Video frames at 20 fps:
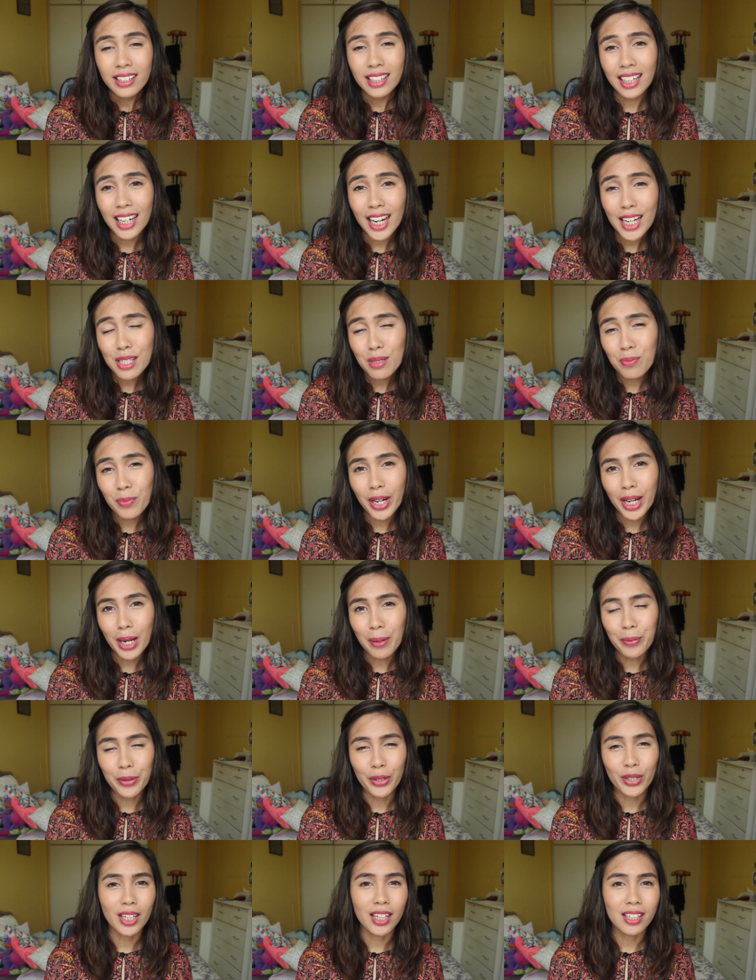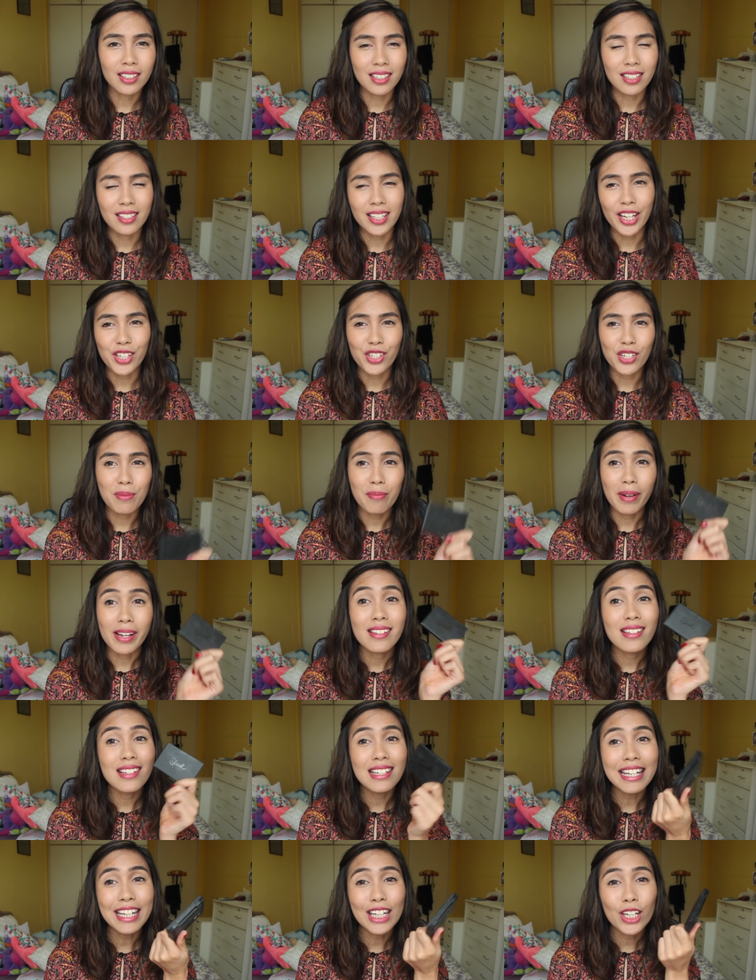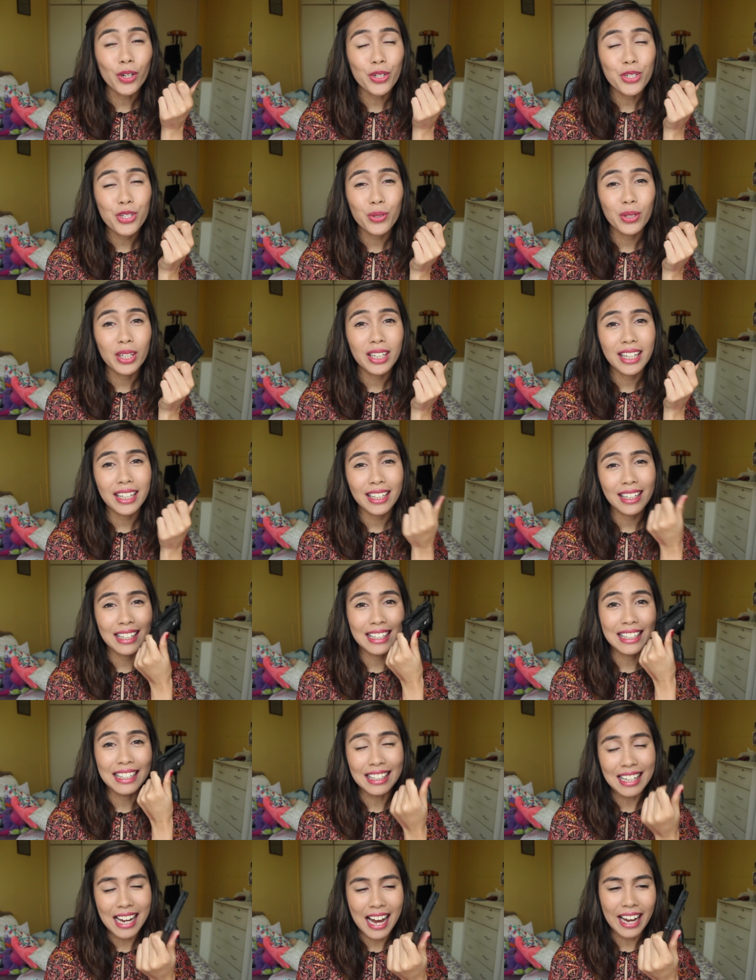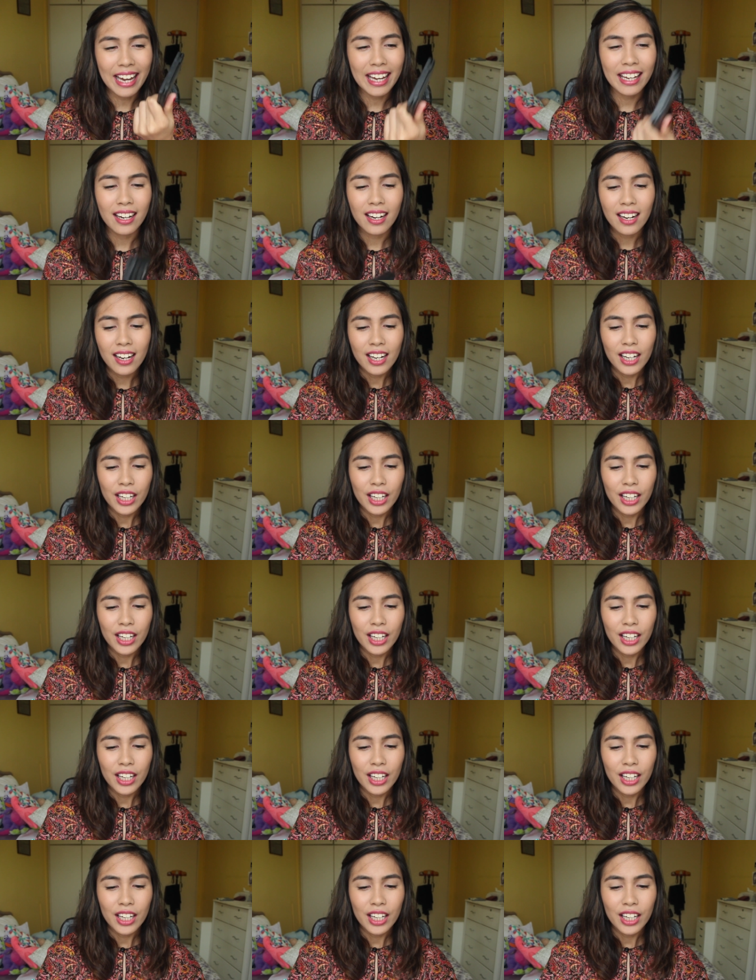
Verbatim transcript: The last makeup product is actually my Sleek Contour Kit in Light.